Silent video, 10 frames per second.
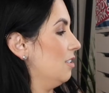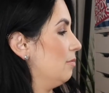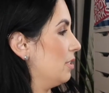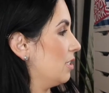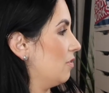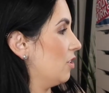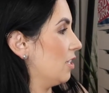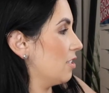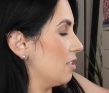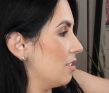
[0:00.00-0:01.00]
Let me see if you
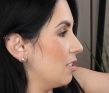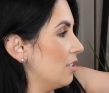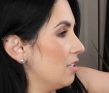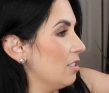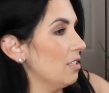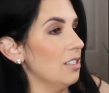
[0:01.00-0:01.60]
guys can see it.